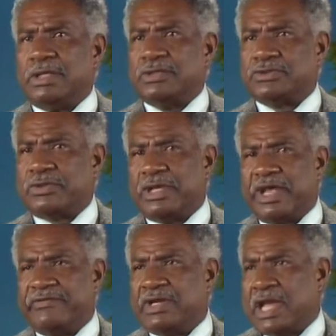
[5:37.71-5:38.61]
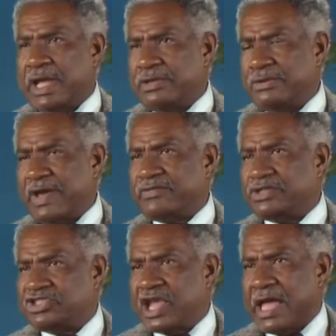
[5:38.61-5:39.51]
so that every night you have the
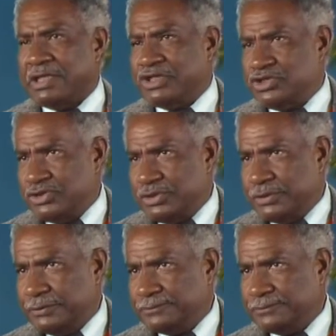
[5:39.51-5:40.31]
challenge